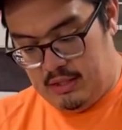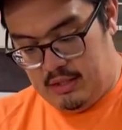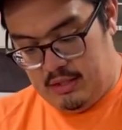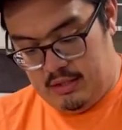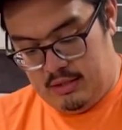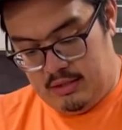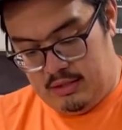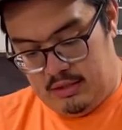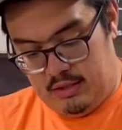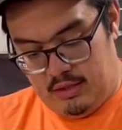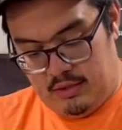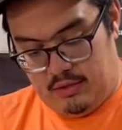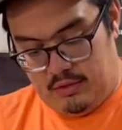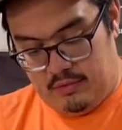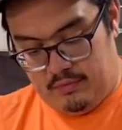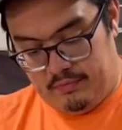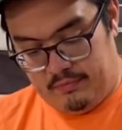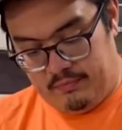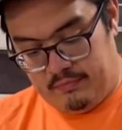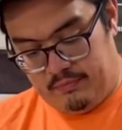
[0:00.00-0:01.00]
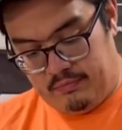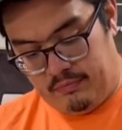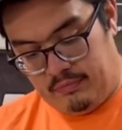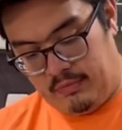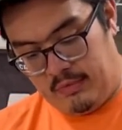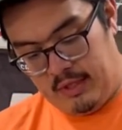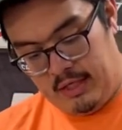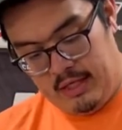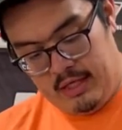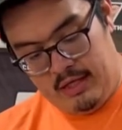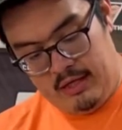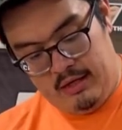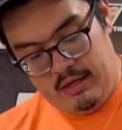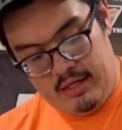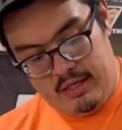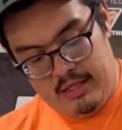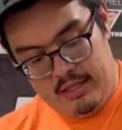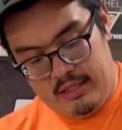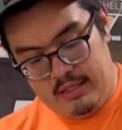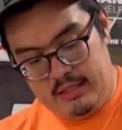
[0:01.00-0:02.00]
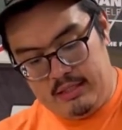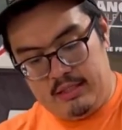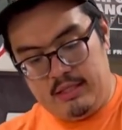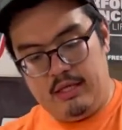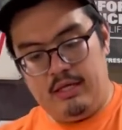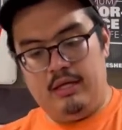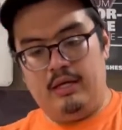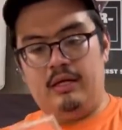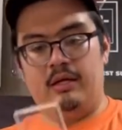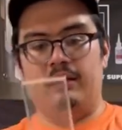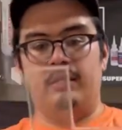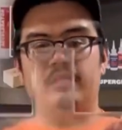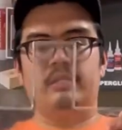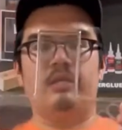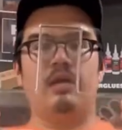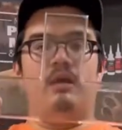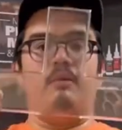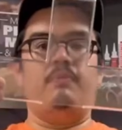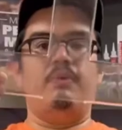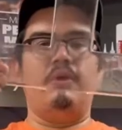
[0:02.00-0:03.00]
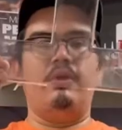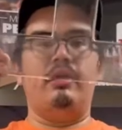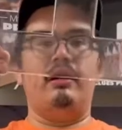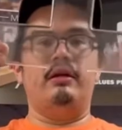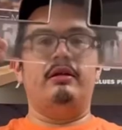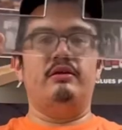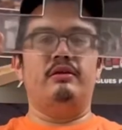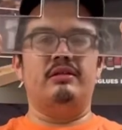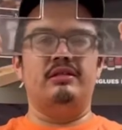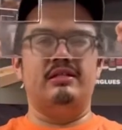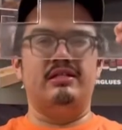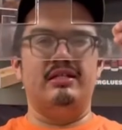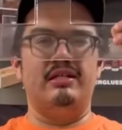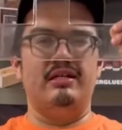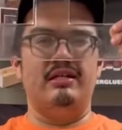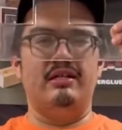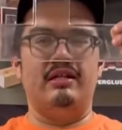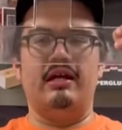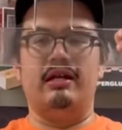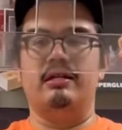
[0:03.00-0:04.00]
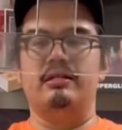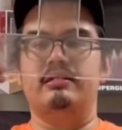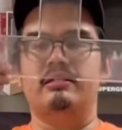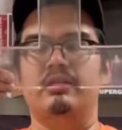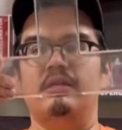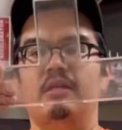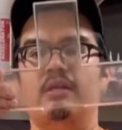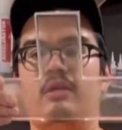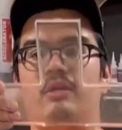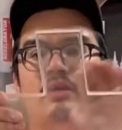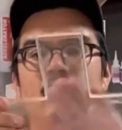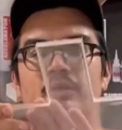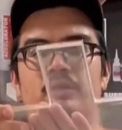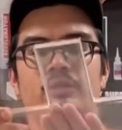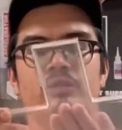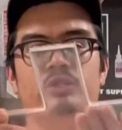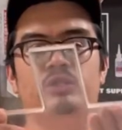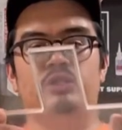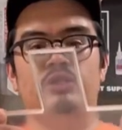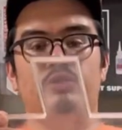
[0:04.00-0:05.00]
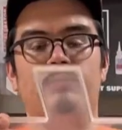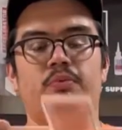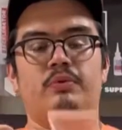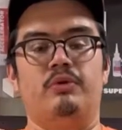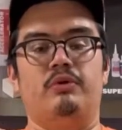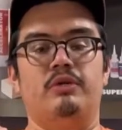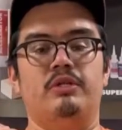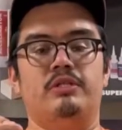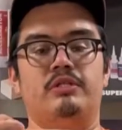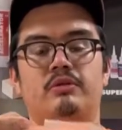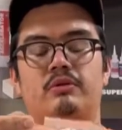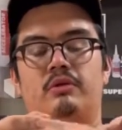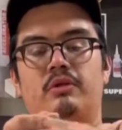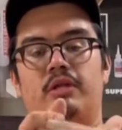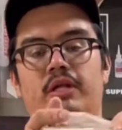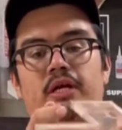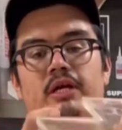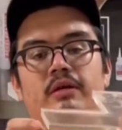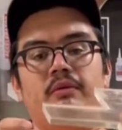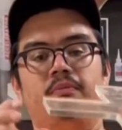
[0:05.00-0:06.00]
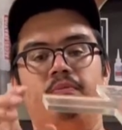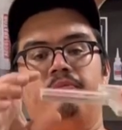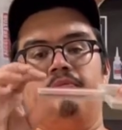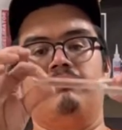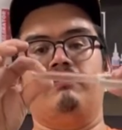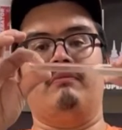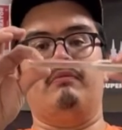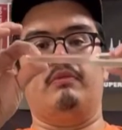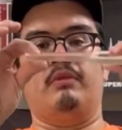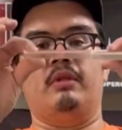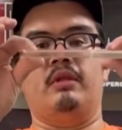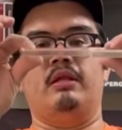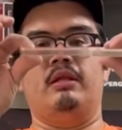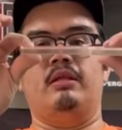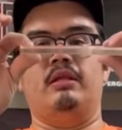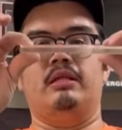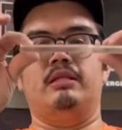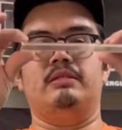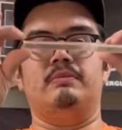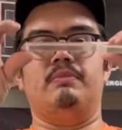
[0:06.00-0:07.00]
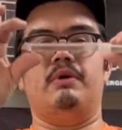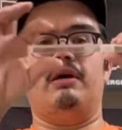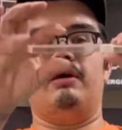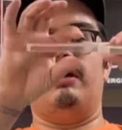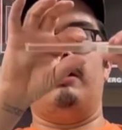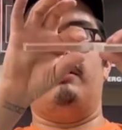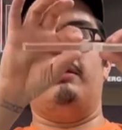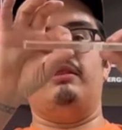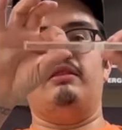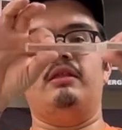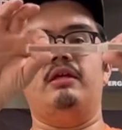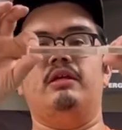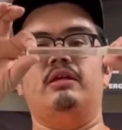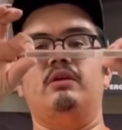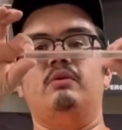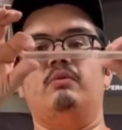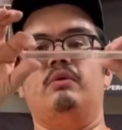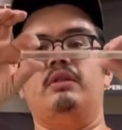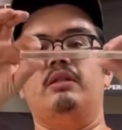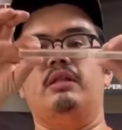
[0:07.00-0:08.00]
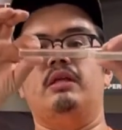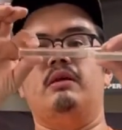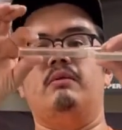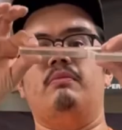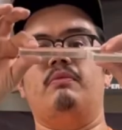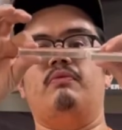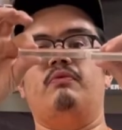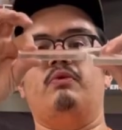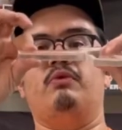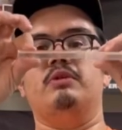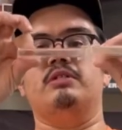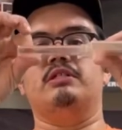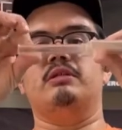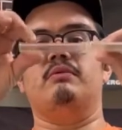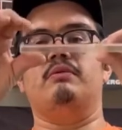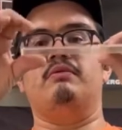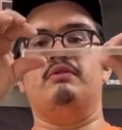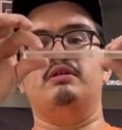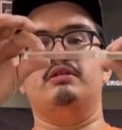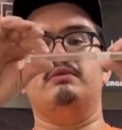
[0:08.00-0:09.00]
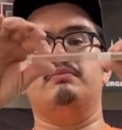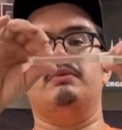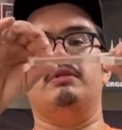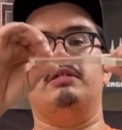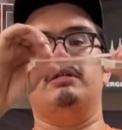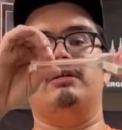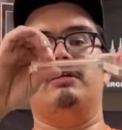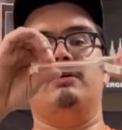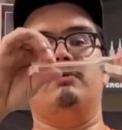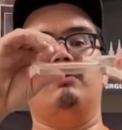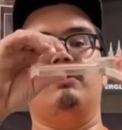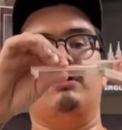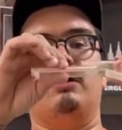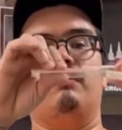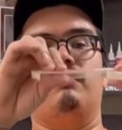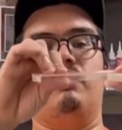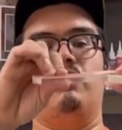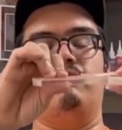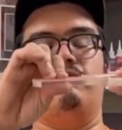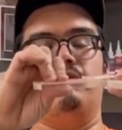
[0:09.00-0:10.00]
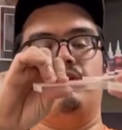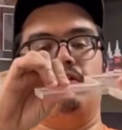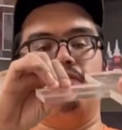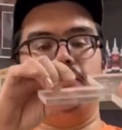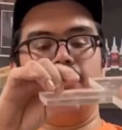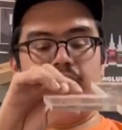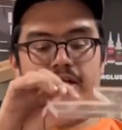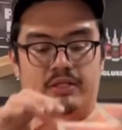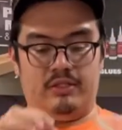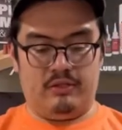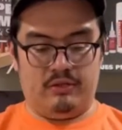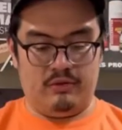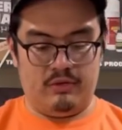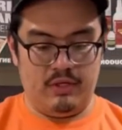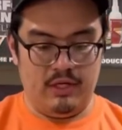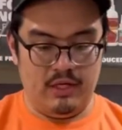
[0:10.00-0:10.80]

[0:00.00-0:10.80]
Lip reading: So here is the top part. You can see that is super crystal clear. That's about how thick you want them. Of course, some of this material will come off whenever I do